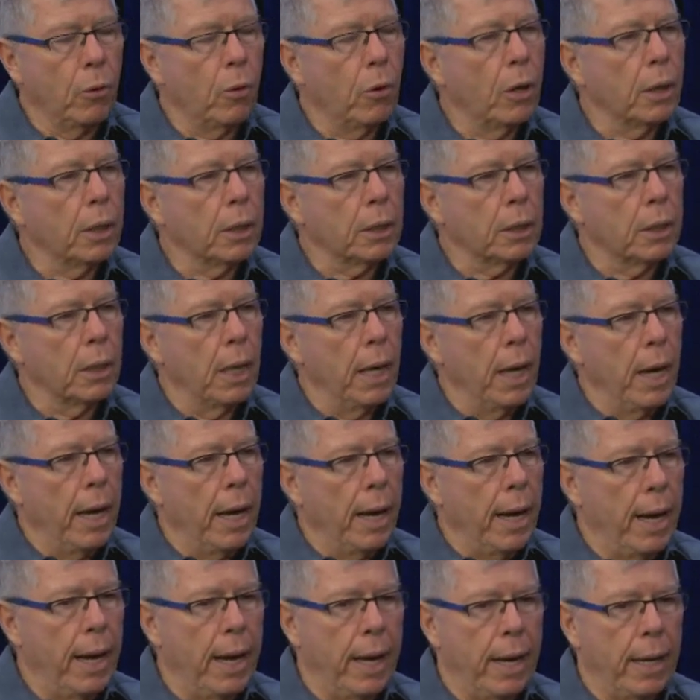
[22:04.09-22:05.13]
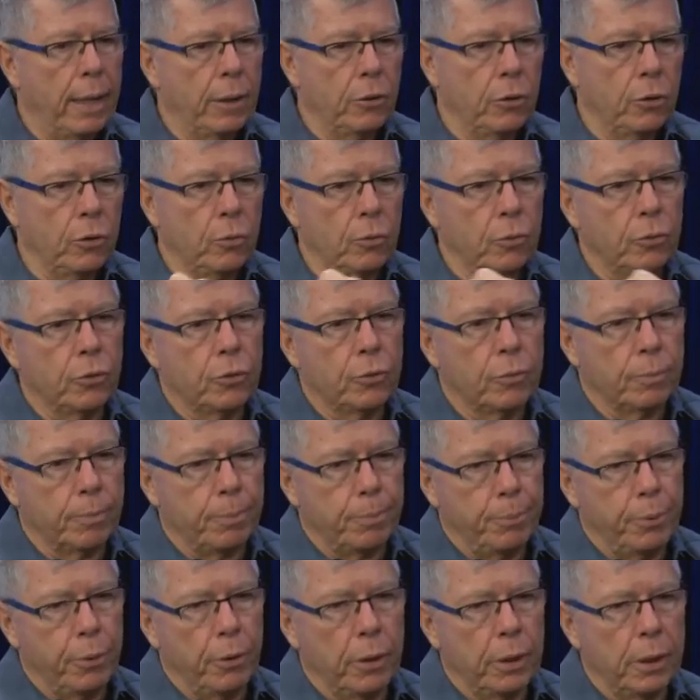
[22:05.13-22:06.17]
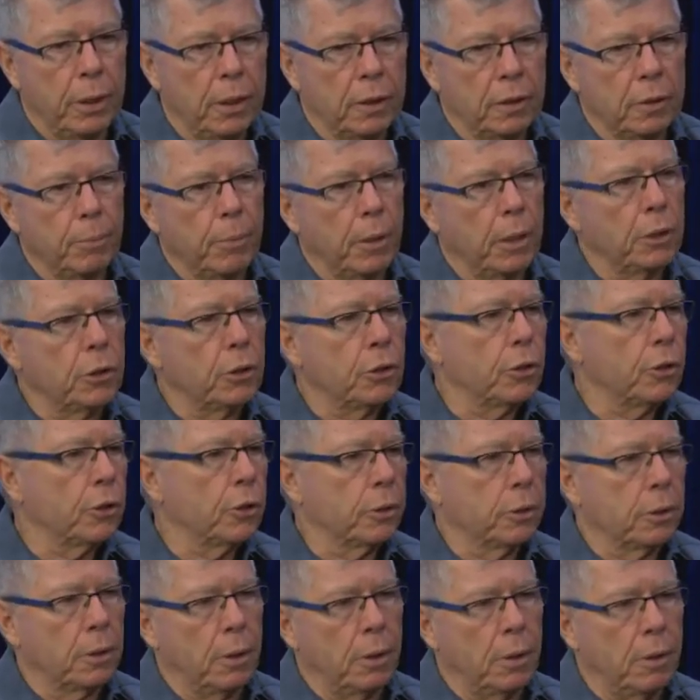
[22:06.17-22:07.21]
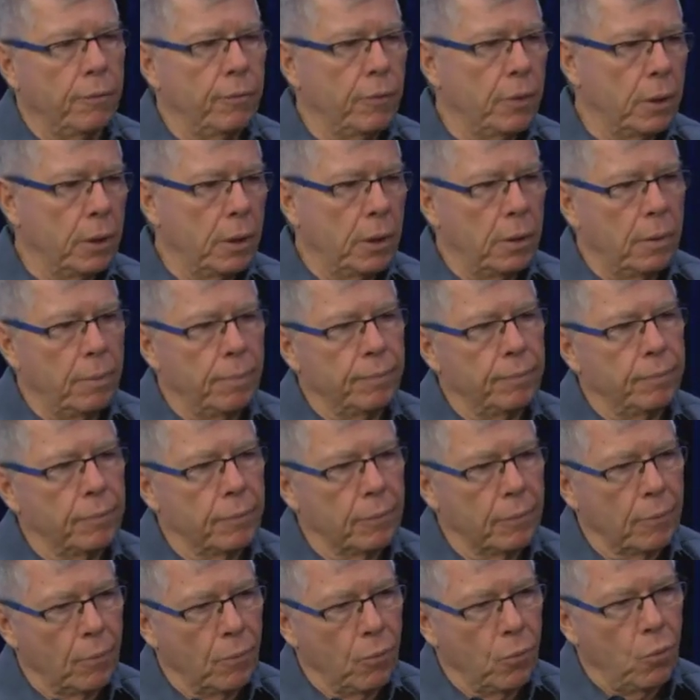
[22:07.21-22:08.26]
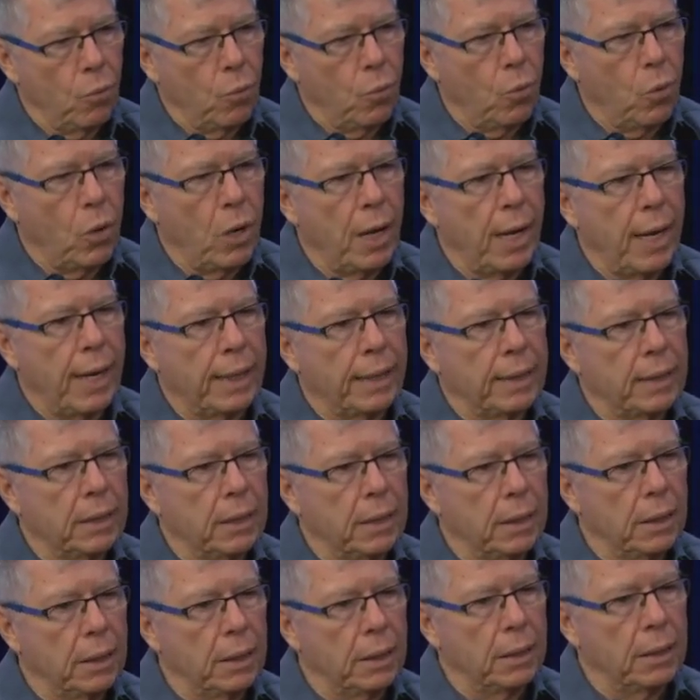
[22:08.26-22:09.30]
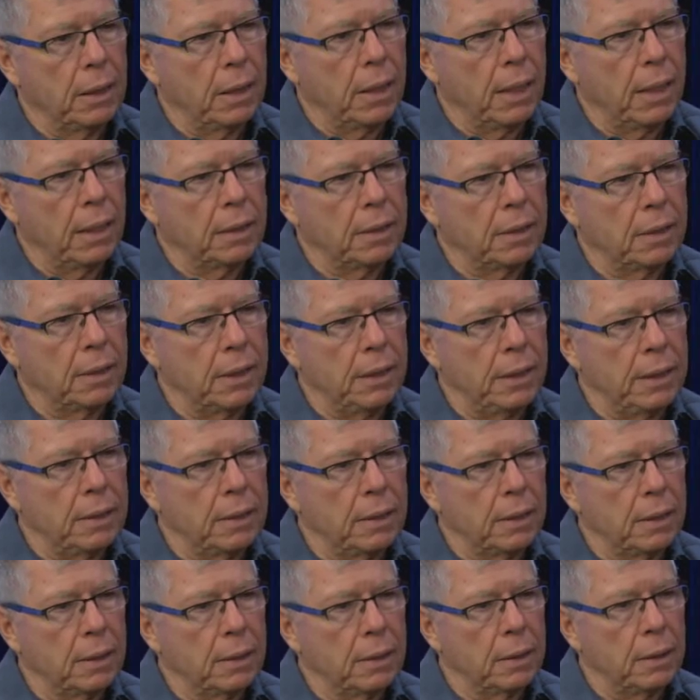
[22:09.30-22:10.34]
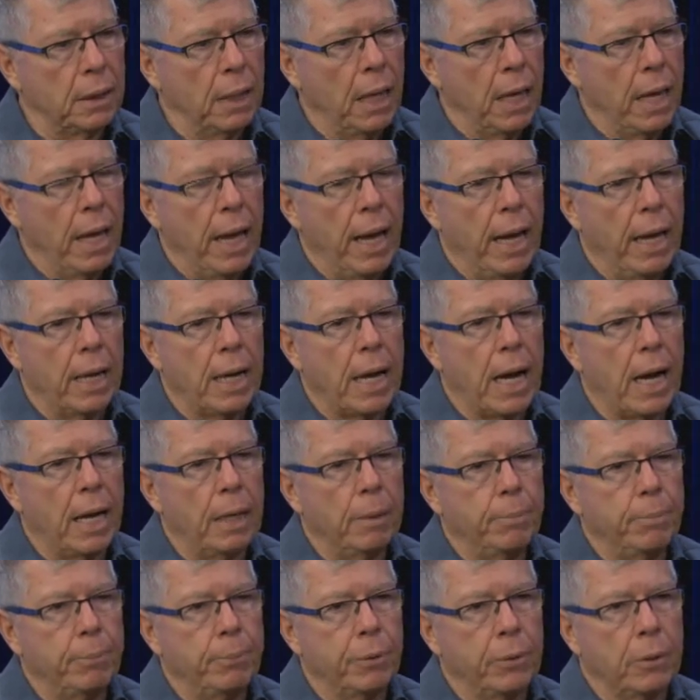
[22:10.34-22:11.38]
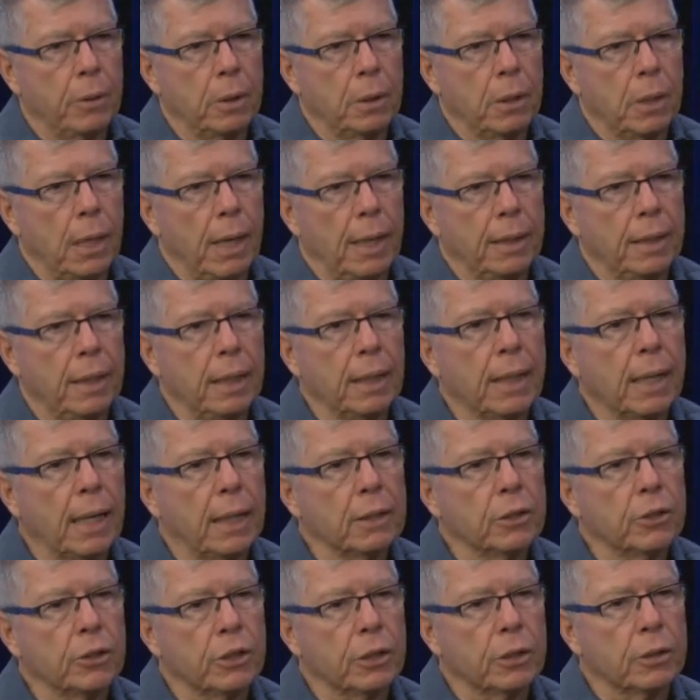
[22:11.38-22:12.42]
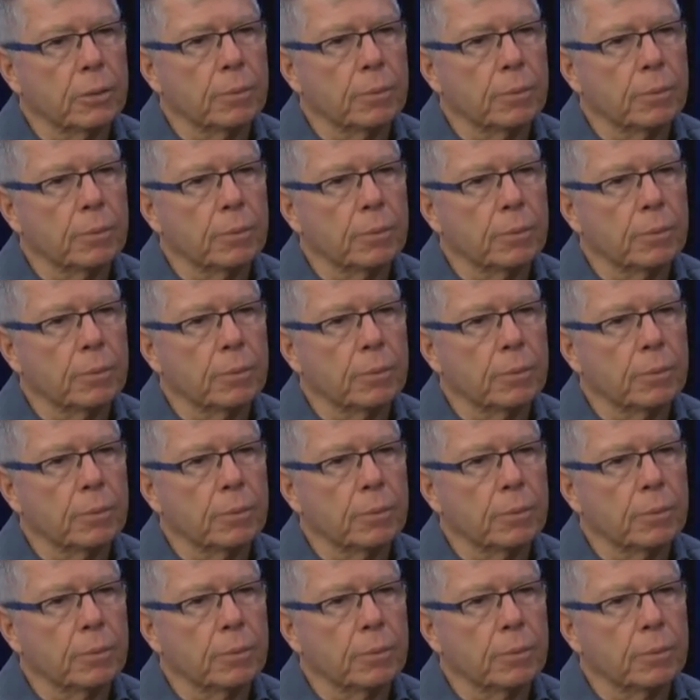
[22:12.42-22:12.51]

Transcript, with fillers: pork and you put as much of the wine in that has seasoned. Yeah. And I put, I think I